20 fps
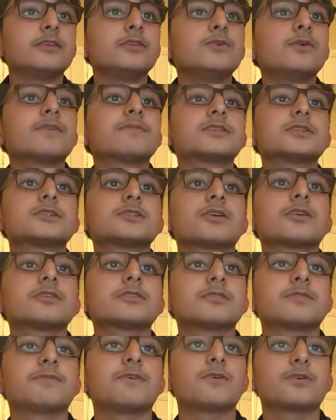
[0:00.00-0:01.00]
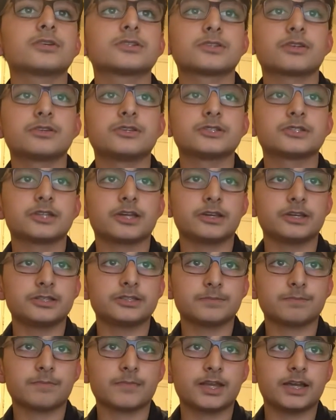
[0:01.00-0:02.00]
you have to start to focus on your
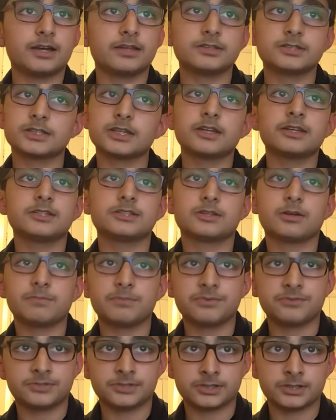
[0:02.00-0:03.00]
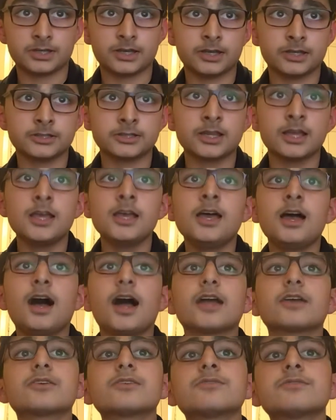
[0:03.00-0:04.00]
studies. And studies are emphasized.
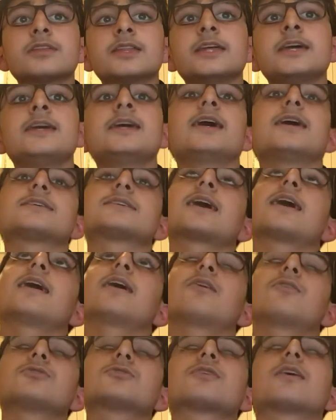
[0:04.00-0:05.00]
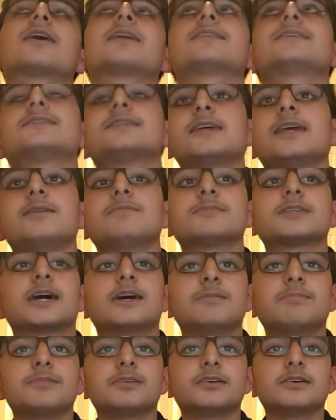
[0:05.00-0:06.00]
I could relate as I also had the same
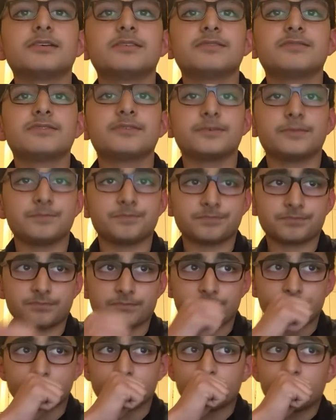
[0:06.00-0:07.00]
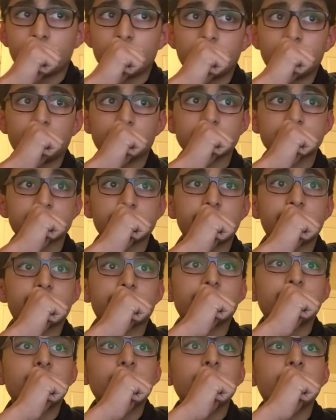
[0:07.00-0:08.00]
type of
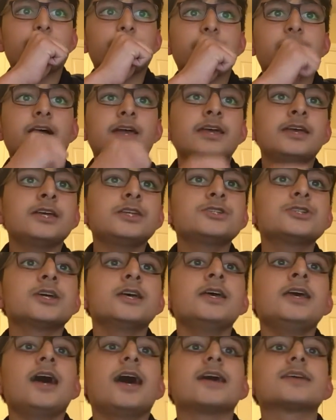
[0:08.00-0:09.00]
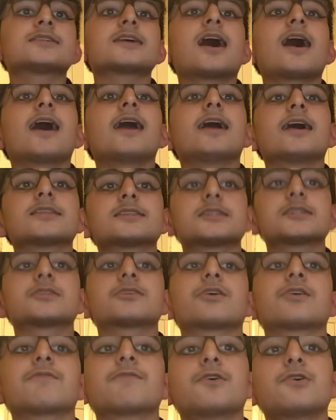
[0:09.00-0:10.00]
scenario at my age, as I had to
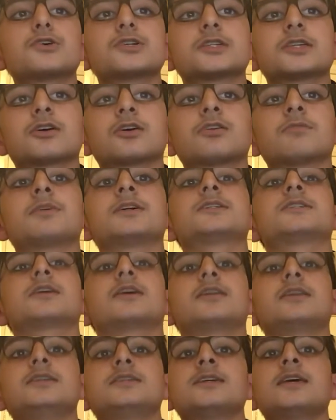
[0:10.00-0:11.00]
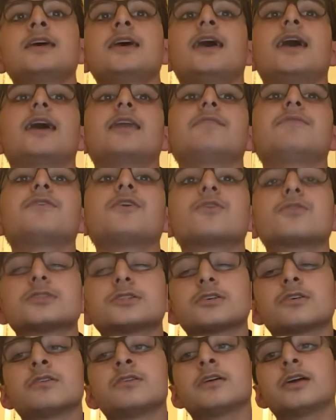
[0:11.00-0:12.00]
start focusing on my studies and
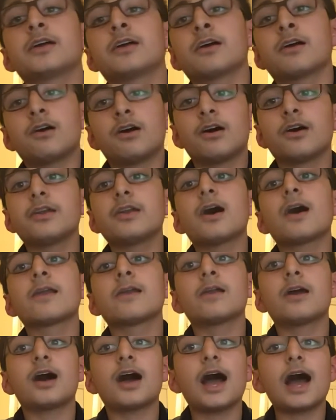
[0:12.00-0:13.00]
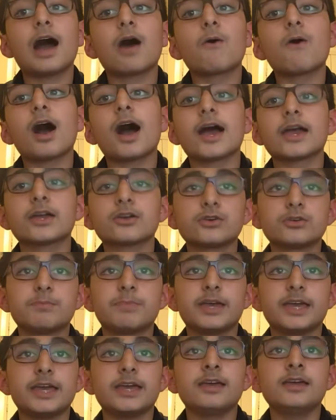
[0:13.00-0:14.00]
focus on how I could
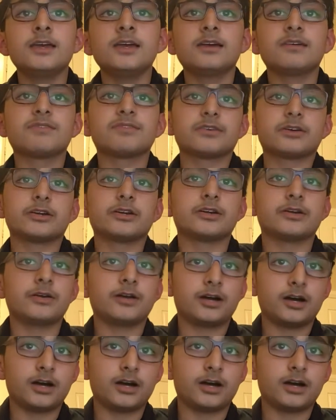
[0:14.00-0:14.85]
pay for